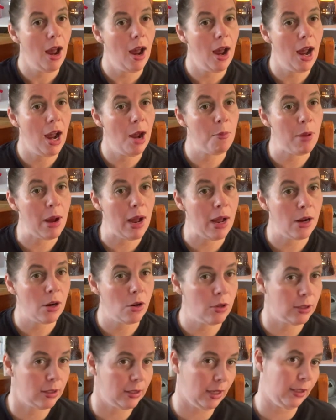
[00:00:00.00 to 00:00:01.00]
a bar
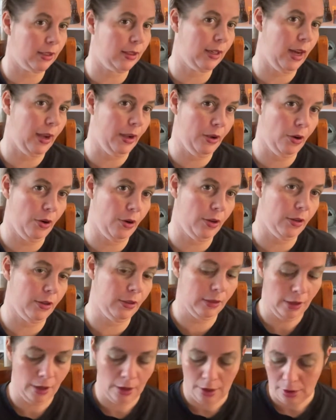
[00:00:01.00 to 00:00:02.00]
costs us
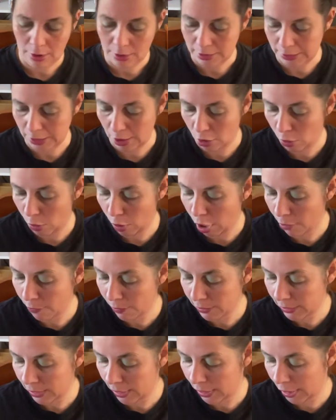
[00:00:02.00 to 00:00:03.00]
$10. So I
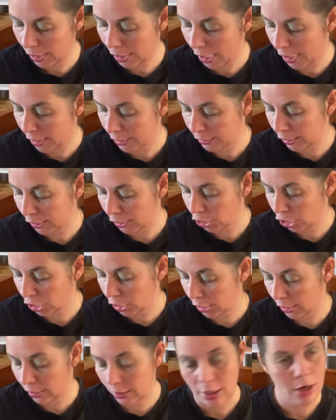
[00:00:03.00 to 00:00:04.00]
was getting
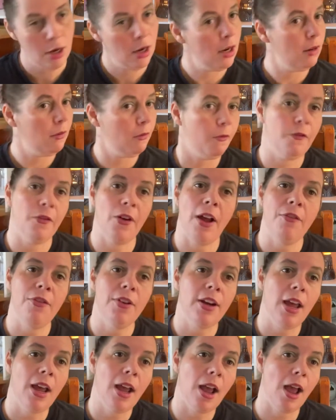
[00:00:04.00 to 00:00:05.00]
essentially
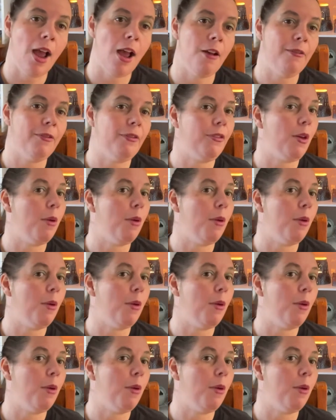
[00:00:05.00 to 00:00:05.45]
5.5